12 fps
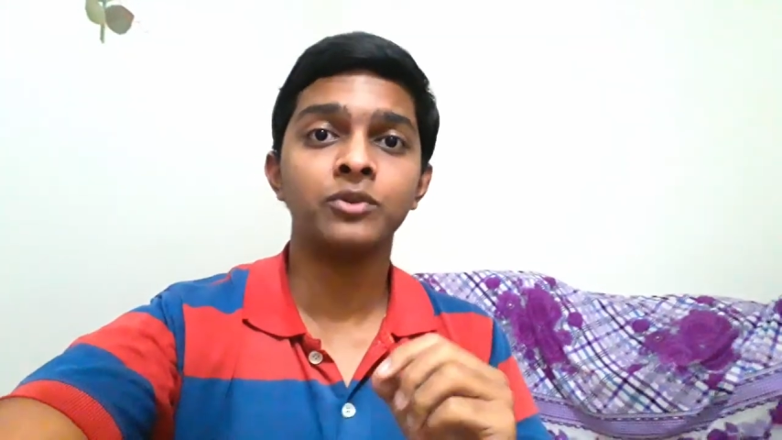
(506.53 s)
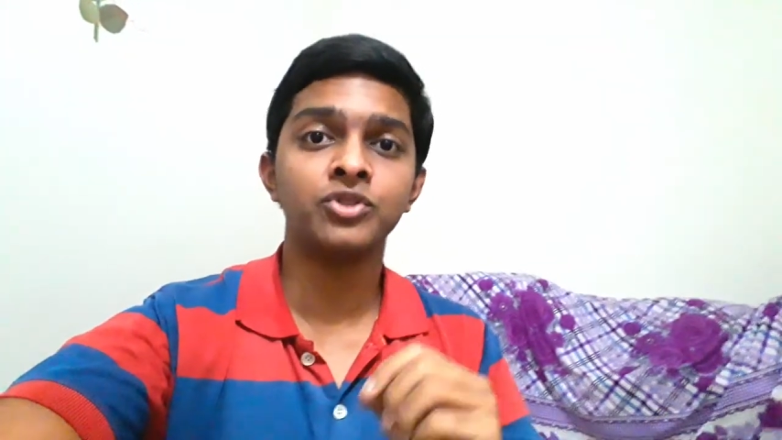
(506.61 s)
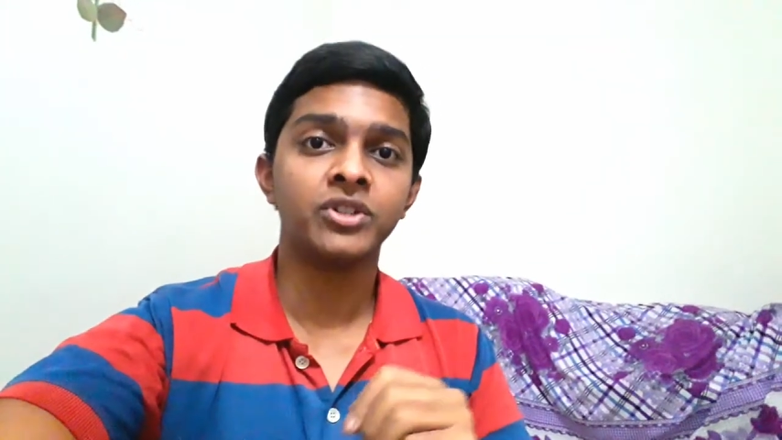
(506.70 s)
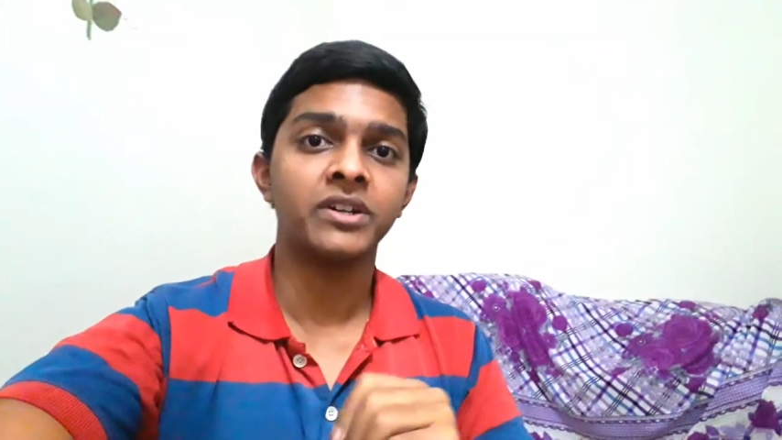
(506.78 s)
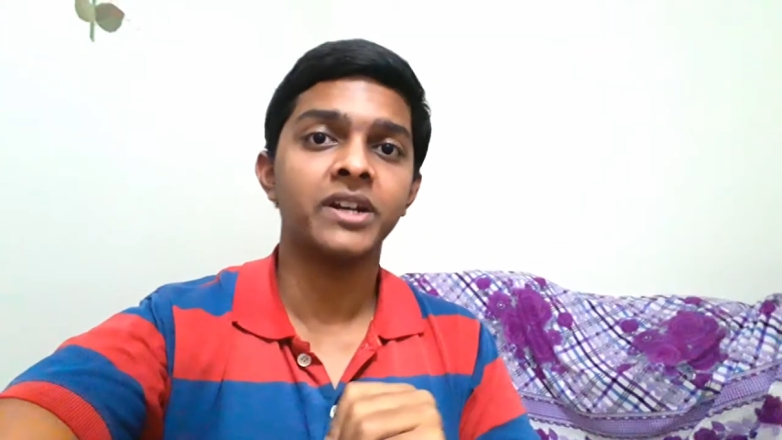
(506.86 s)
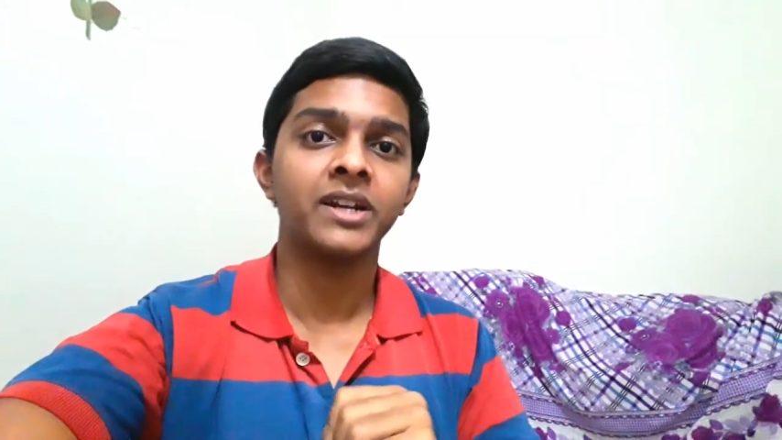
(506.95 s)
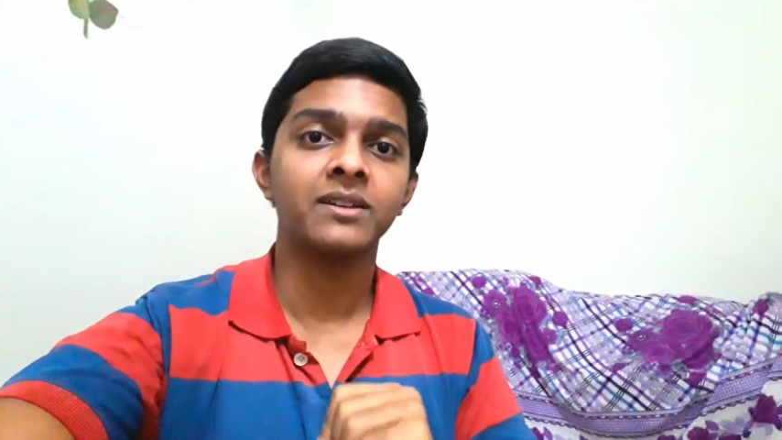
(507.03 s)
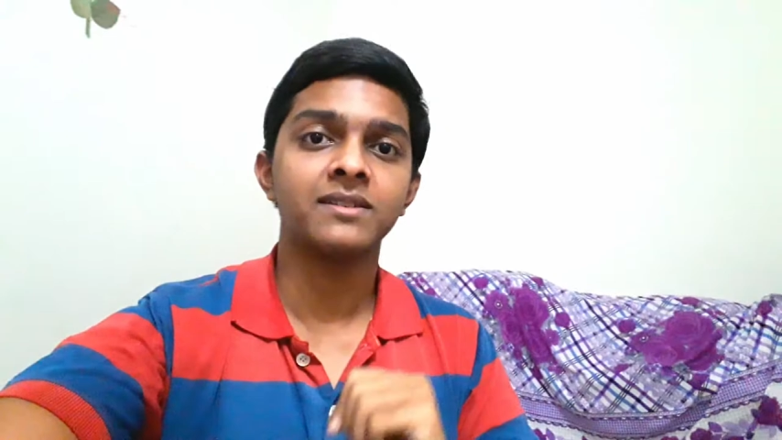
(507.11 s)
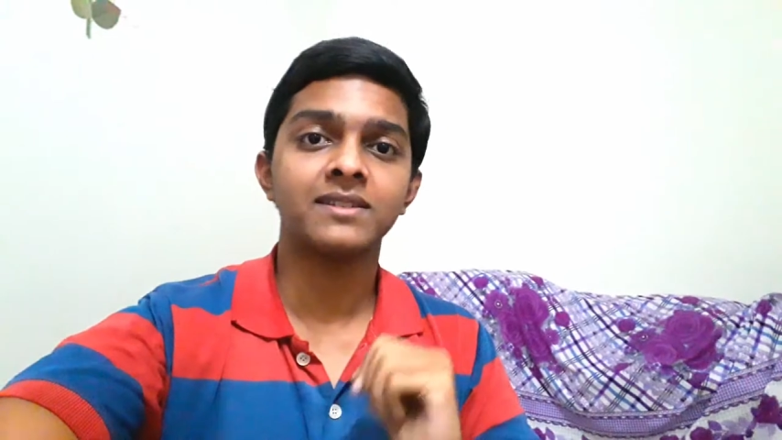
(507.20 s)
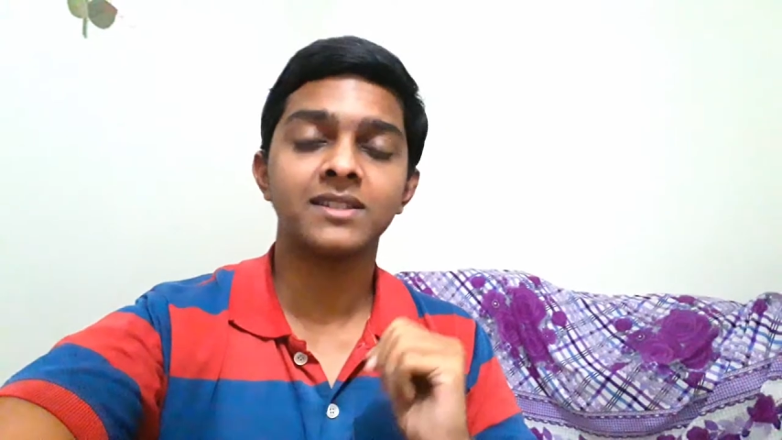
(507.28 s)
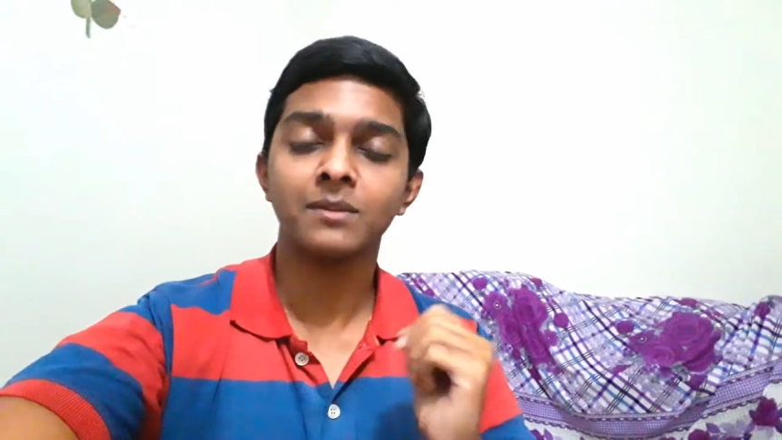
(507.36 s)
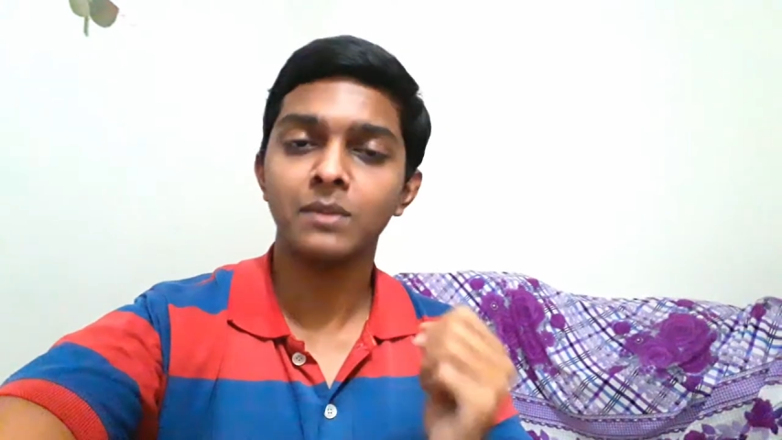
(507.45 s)
to generate
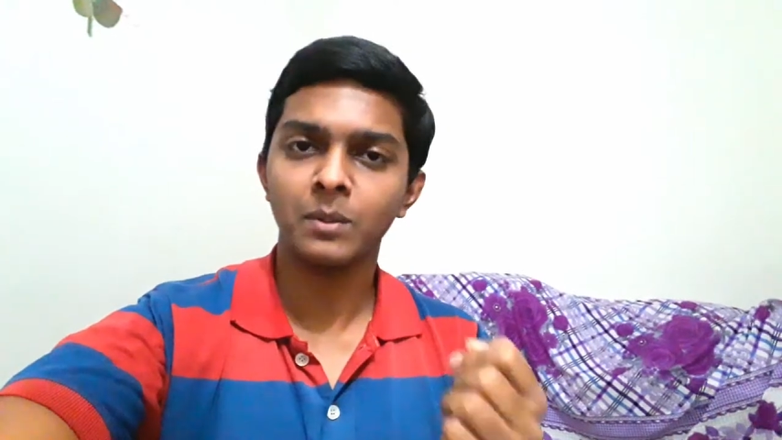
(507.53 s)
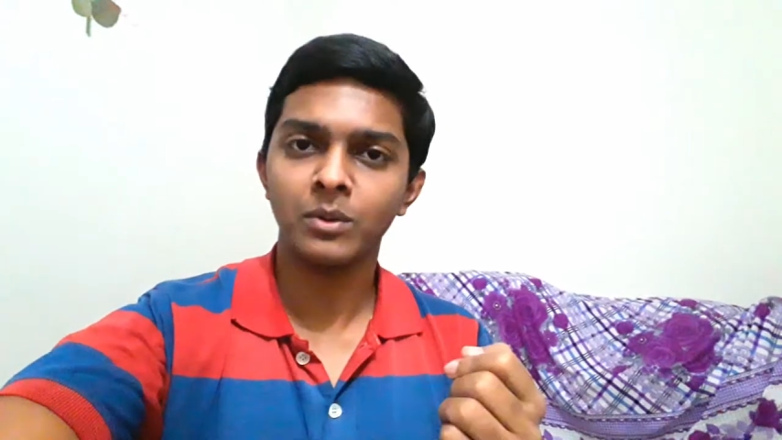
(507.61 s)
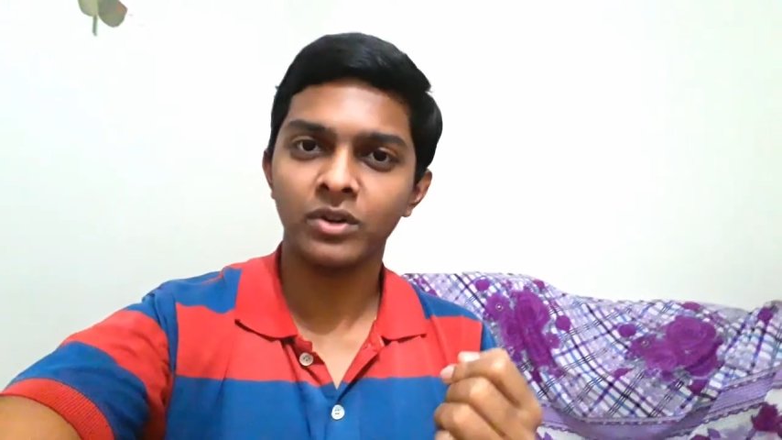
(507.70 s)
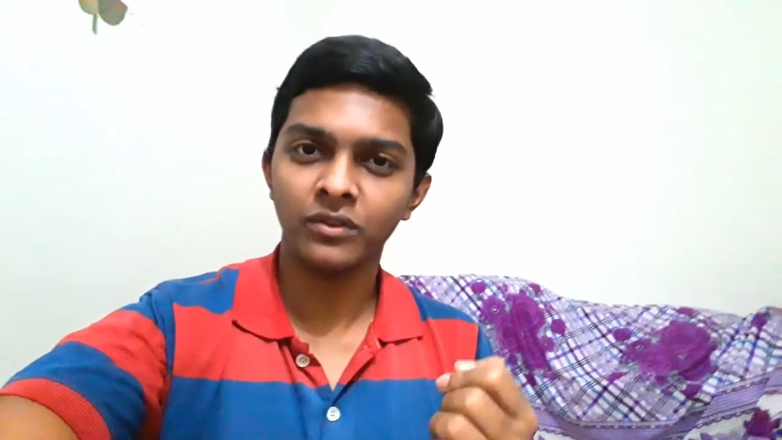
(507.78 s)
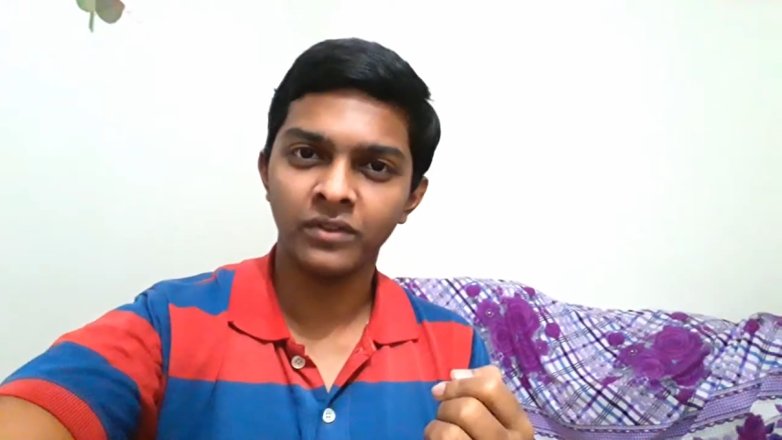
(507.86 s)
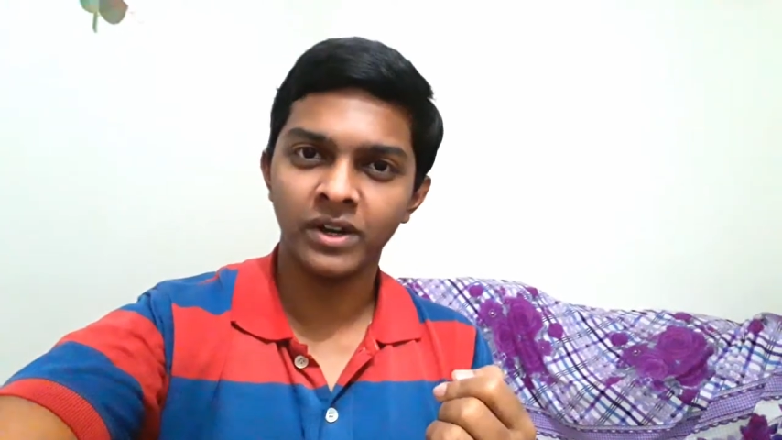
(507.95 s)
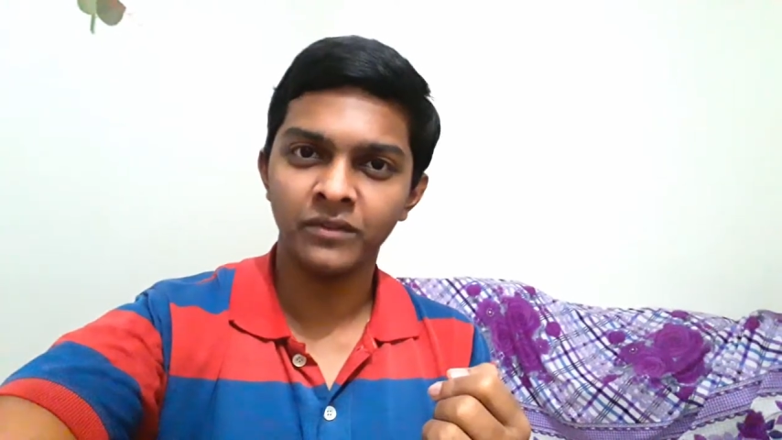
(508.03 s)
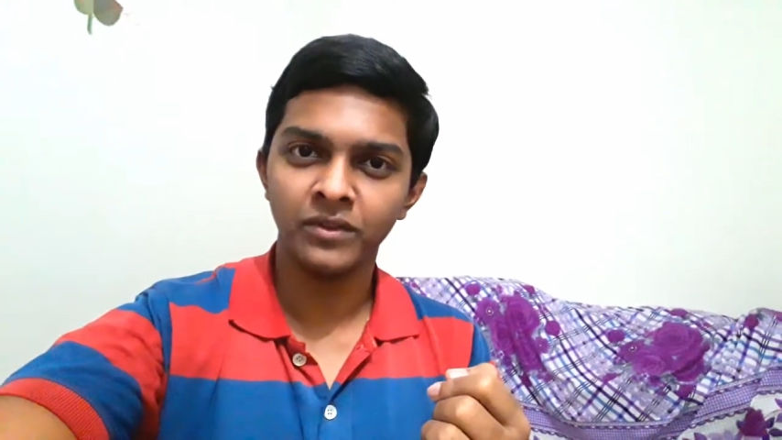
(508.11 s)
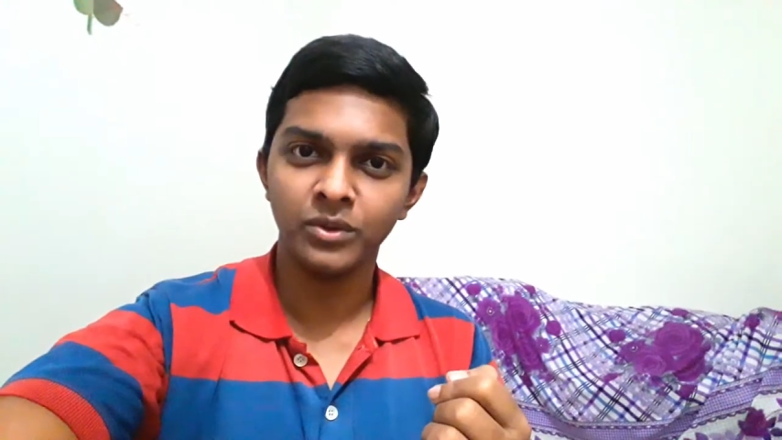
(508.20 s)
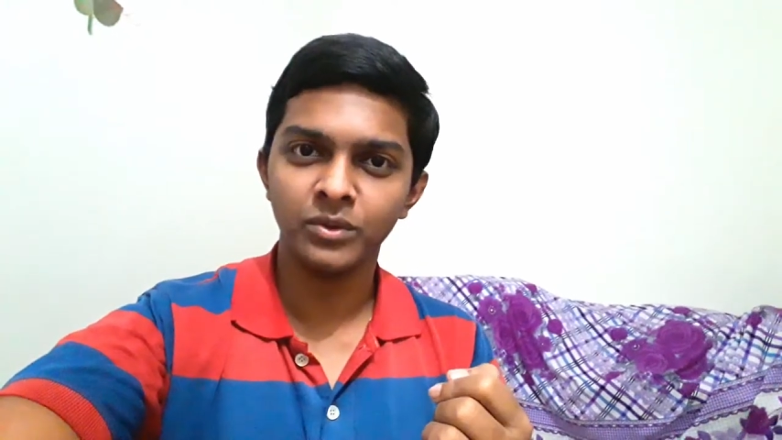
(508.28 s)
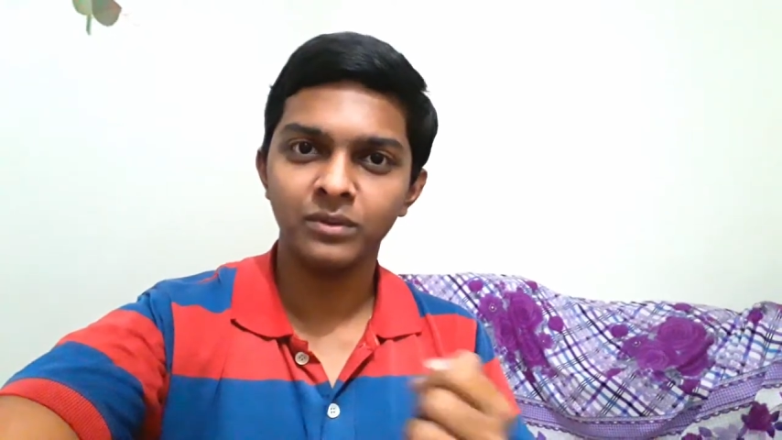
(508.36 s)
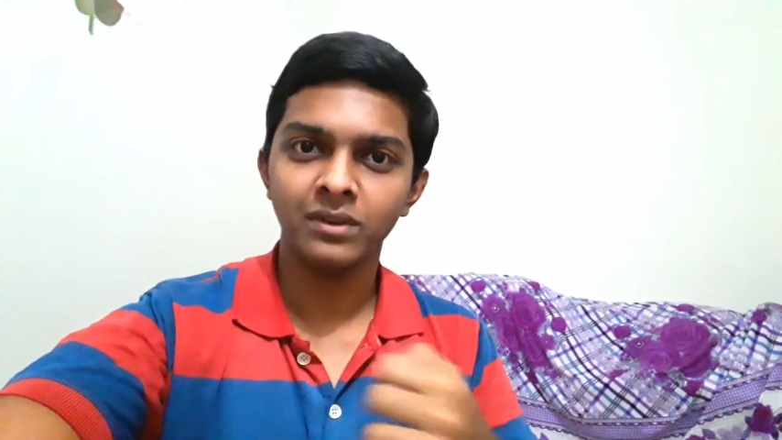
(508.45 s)
some amount of
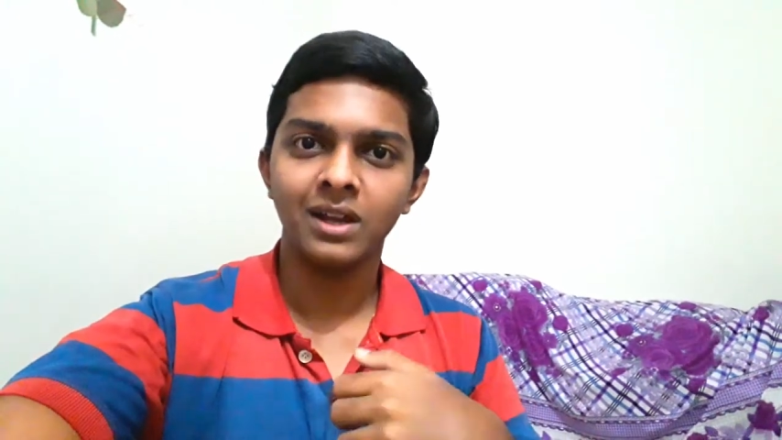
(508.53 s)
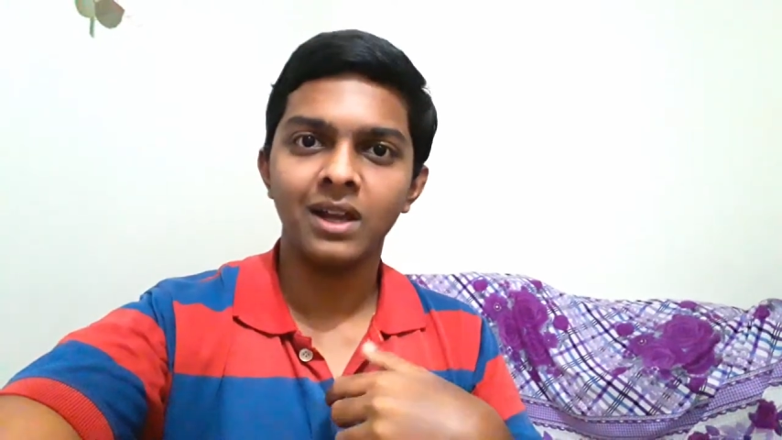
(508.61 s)
revenue